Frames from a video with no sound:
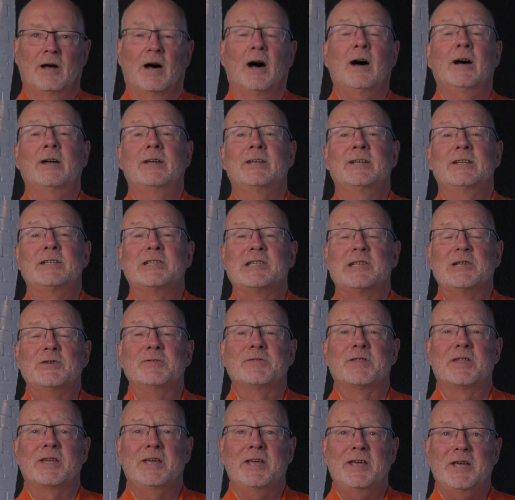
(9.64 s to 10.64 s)
Hi, it's
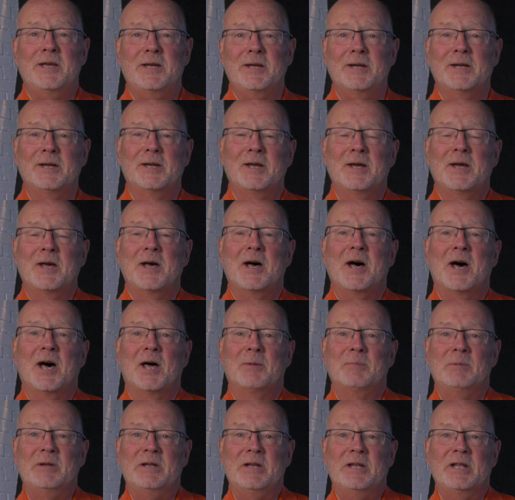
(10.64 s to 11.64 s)
Luther here.
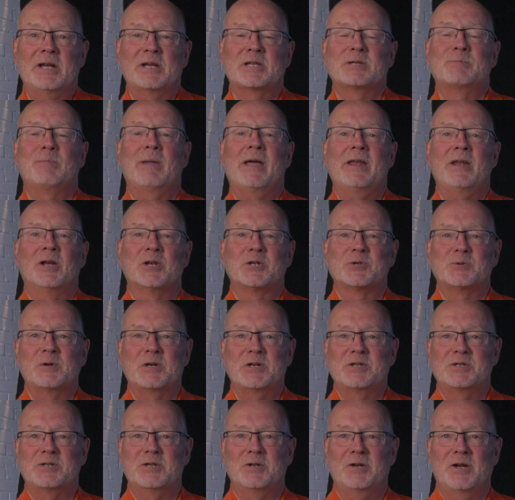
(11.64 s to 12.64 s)
I'm in the Explanar
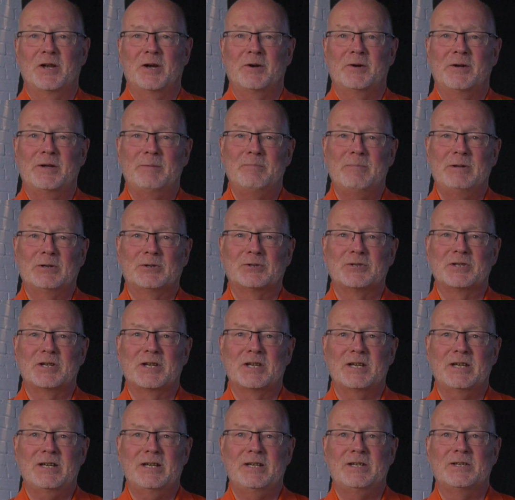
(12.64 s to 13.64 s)
Swing studio in Milton
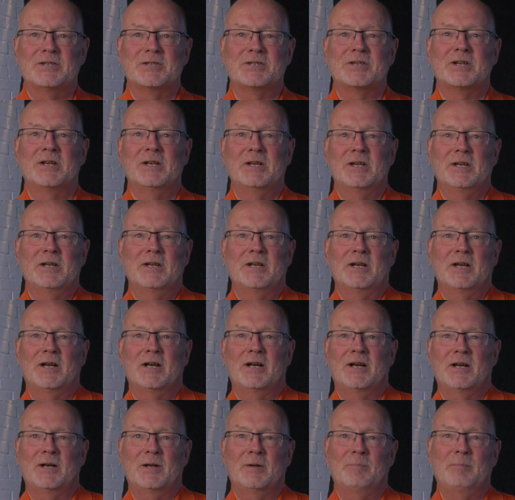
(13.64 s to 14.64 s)
Keynes,
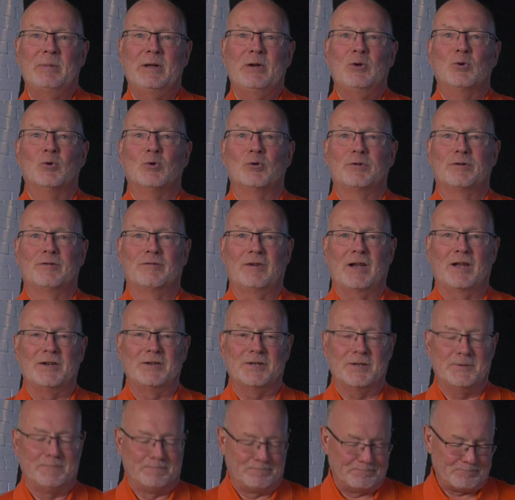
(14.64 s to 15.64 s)
a bit north of
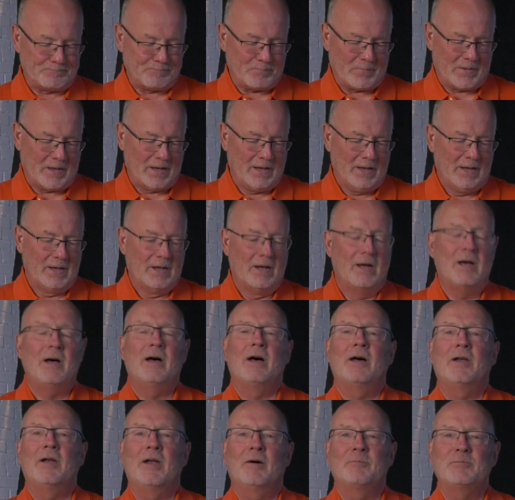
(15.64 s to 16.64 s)
London.
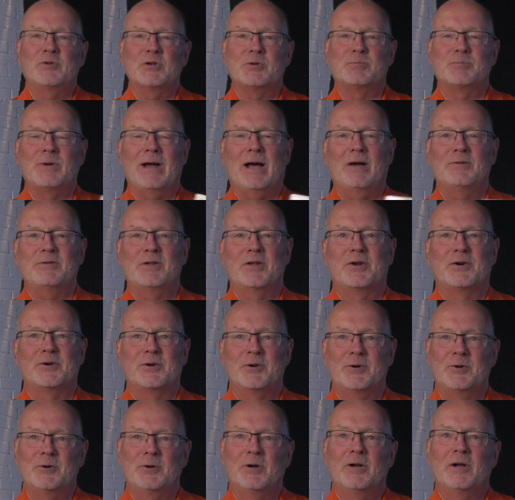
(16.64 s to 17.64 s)
And I'm just browsing
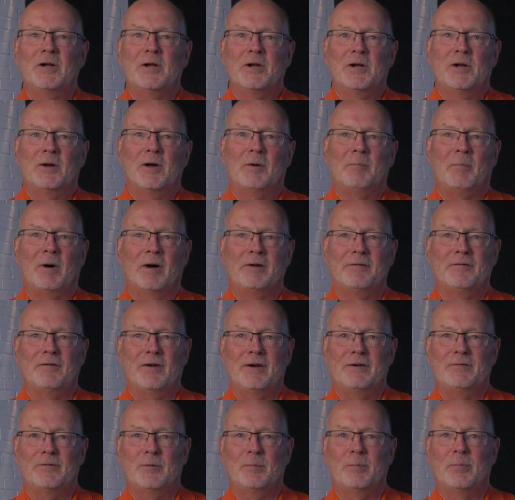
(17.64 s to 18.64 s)
through my
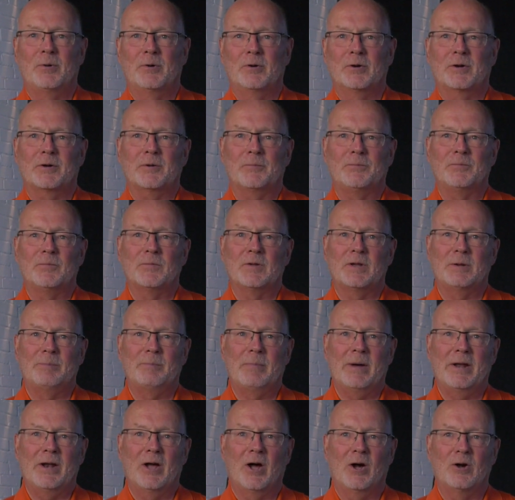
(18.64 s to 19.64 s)
favourite book,
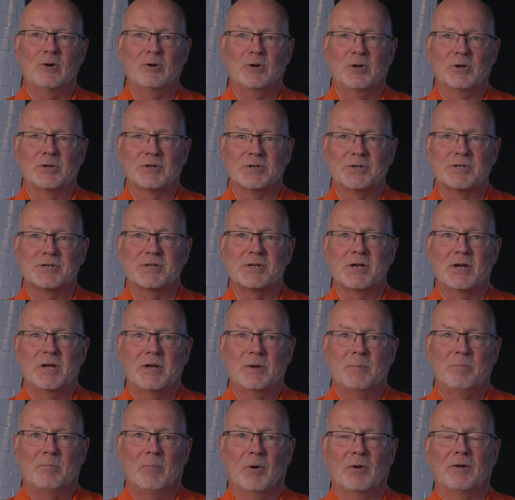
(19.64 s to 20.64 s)
Ben Hogan's
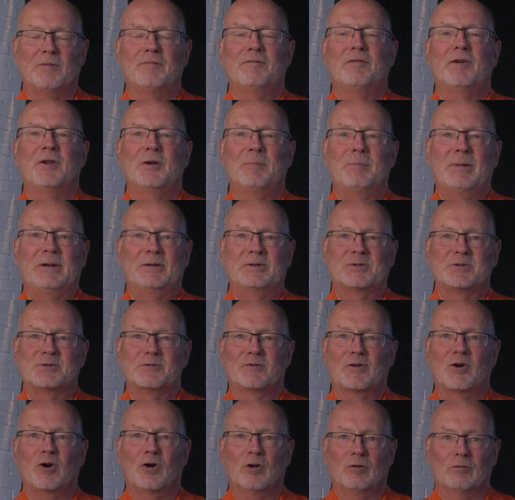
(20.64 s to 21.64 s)
Modern Fundamentals
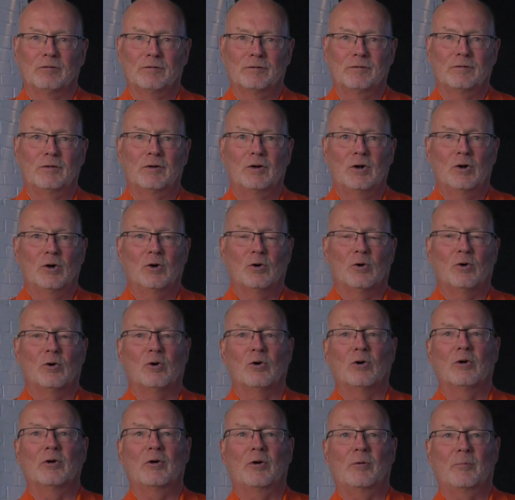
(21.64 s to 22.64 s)
of Golf,
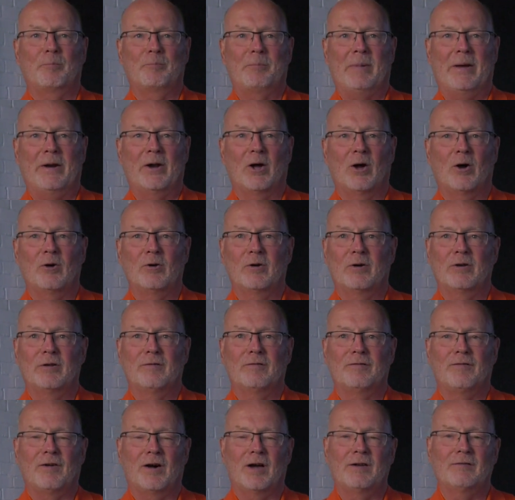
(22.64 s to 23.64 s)
or Ben Hogan
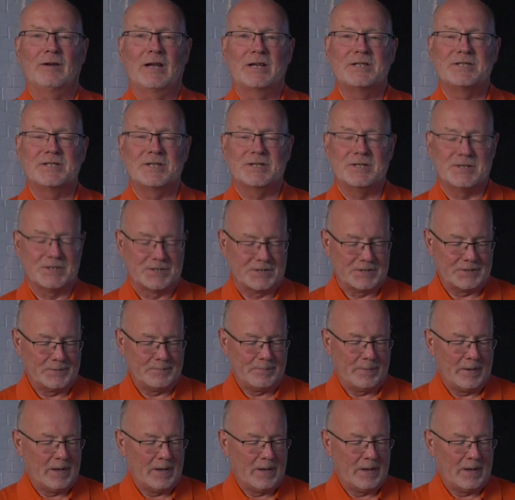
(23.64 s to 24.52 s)
5 Lessons.